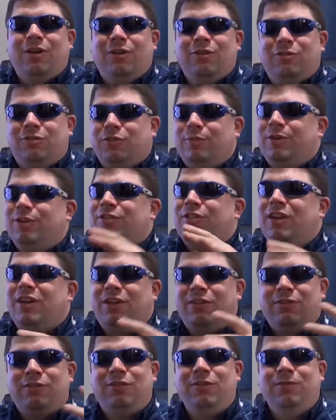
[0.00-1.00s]
So much like
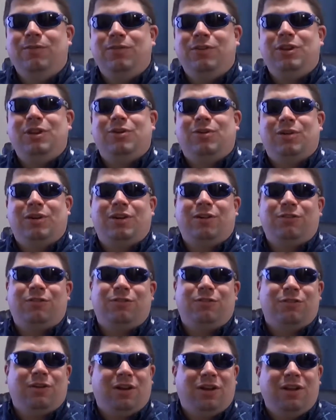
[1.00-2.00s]
a symphony
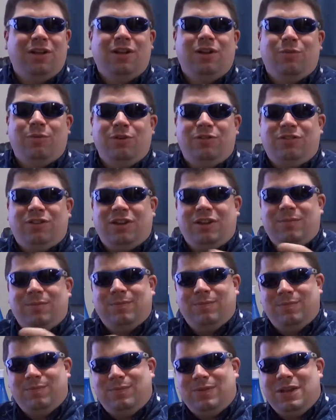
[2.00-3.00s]
orchestra, which
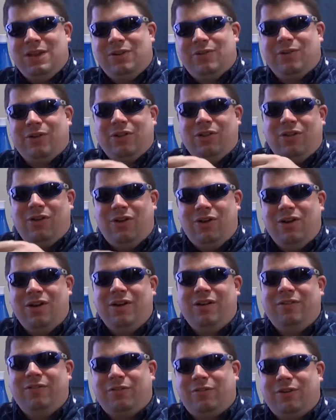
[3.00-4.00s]
can peter
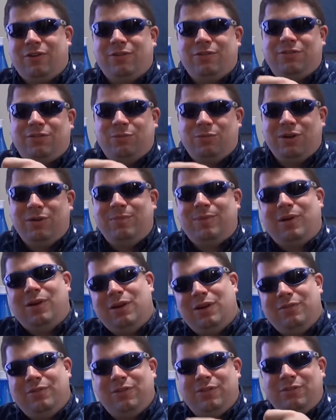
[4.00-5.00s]
along for one
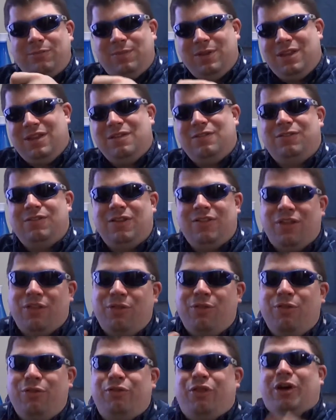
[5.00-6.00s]
part of a piece and then
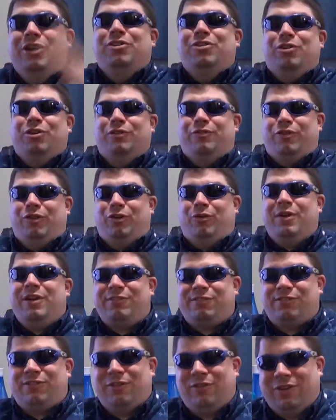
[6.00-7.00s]
thunder for the
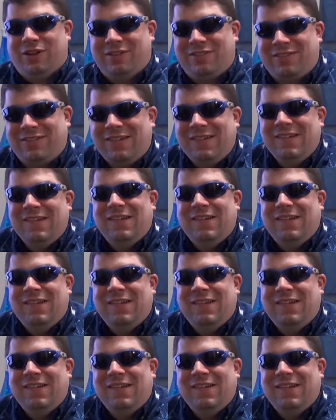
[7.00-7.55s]
rest of it,